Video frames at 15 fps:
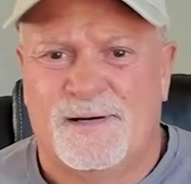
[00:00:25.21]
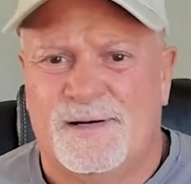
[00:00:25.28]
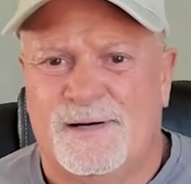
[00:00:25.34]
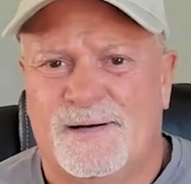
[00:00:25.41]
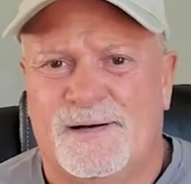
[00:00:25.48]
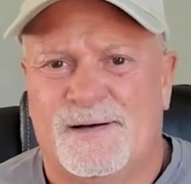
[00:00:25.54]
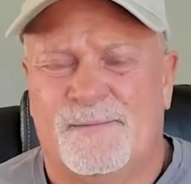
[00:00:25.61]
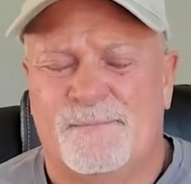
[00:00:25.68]

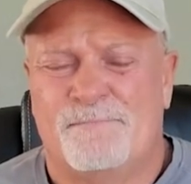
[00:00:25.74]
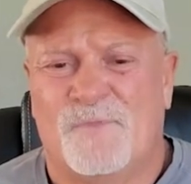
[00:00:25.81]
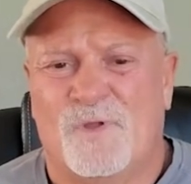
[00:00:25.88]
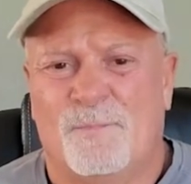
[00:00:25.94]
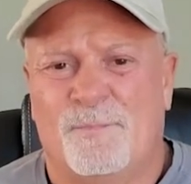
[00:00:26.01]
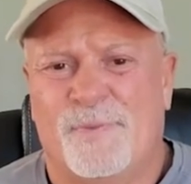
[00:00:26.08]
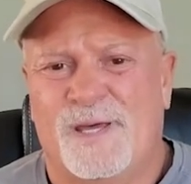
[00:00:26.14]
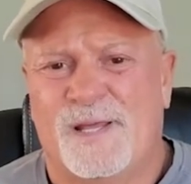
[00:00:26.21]

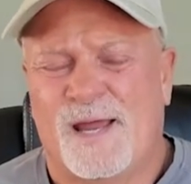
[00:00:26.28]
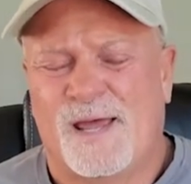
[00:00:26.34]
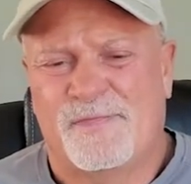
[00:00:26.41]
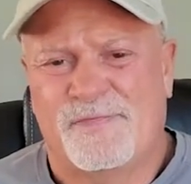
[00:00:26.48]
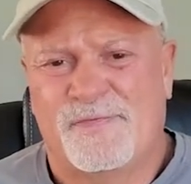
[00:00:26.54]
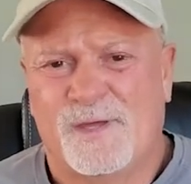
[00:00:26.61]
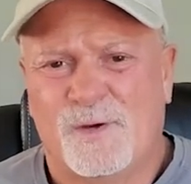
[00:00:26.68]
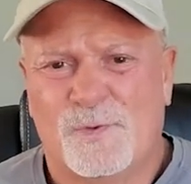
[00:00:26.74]
But I
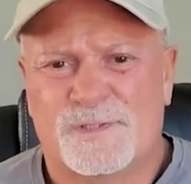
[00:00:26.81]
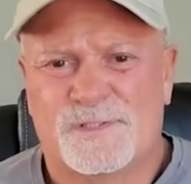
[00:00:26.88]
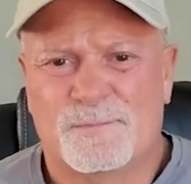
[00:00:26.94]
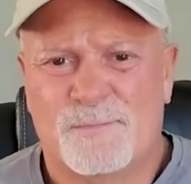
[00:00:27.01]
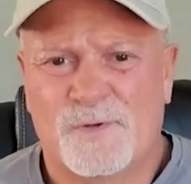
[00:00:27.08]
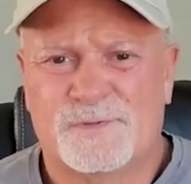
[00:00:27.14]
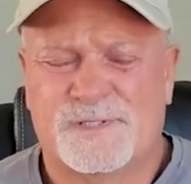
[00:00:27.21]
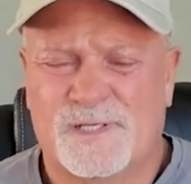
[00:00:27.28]
think what's
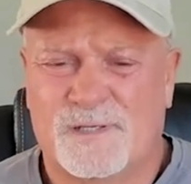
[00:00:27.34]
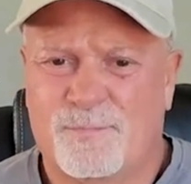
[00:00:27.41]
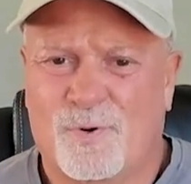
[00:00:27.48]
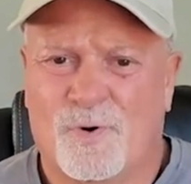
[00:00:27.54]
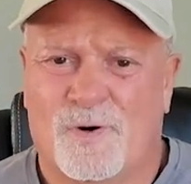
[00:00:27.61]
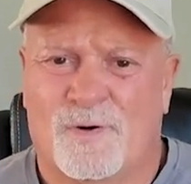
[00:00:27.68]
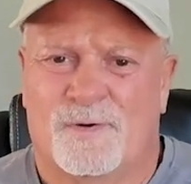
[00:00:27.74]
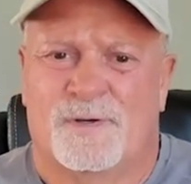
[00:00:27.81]
most
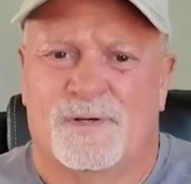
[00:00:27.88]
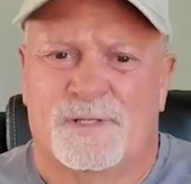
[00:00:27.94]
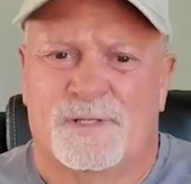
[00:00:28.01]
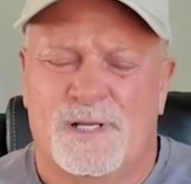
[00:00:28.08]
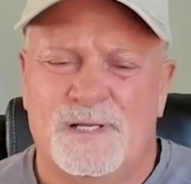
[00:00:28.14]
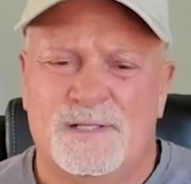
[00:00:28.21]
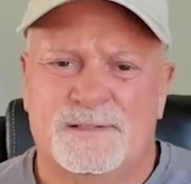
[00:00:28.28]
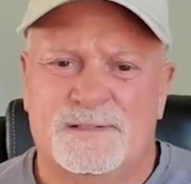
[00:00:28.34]
important
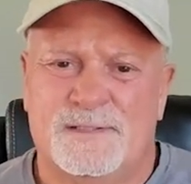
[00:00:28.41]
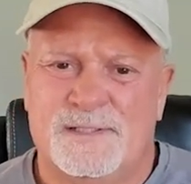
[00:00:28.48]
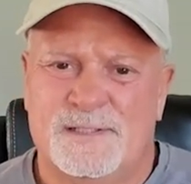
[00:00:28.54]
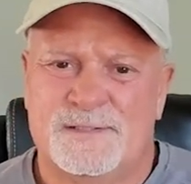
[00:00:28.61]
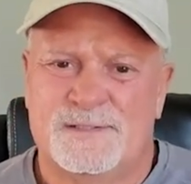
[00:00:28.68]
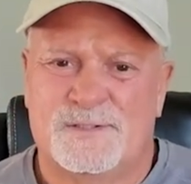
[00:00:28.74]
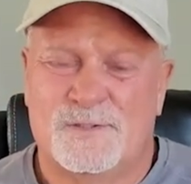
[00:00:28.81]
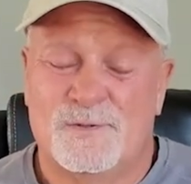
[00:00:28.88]

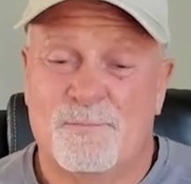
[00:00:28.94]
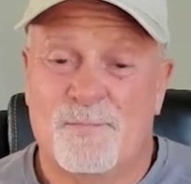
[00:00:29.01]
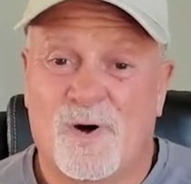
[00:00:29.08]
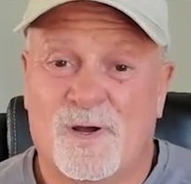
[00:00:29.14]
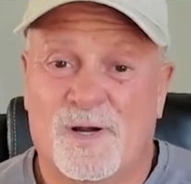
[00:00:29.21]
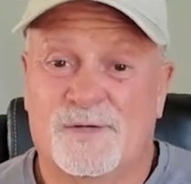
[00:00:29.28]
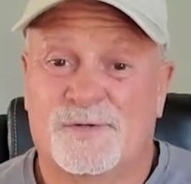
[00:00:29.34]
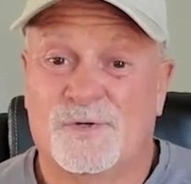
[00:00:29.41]
is to
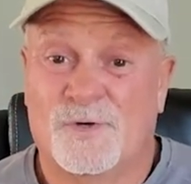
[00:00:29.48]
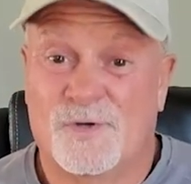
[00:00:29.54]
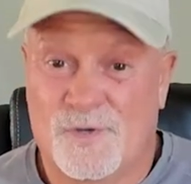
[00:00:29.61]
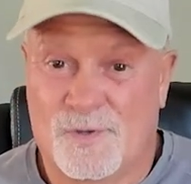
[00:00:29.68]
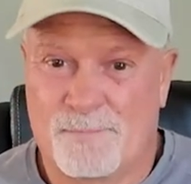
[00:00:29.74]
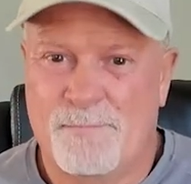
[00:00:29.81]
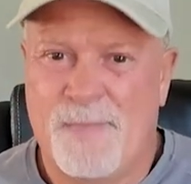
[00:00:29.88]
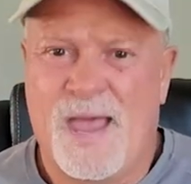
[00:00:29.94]
monitor your
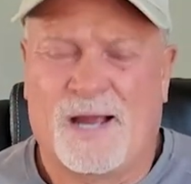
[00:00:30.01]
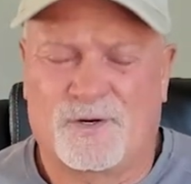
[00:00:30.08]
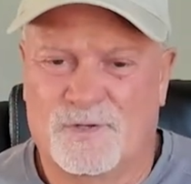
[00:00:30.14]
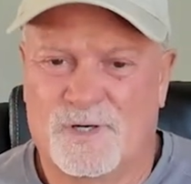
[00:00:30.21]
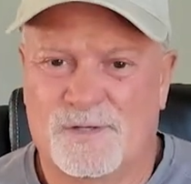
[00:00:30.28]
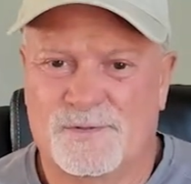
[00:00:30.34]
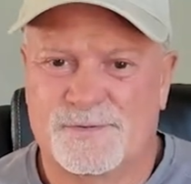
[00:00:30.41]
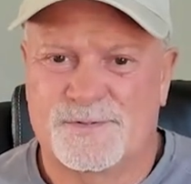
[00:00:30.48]

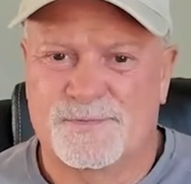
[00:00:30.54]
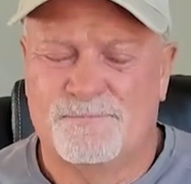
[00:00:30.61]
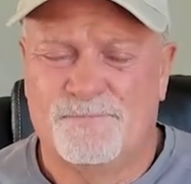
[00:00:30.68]
macros.